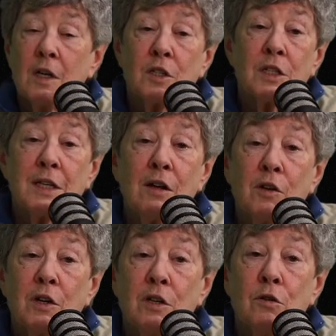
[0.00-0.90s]
just
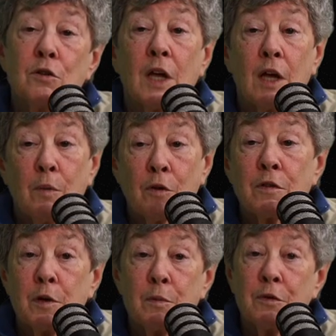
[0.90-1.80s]
download and use, and both
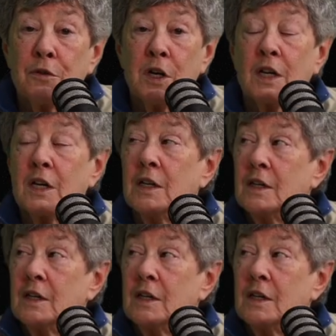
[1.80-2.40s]
of them are free.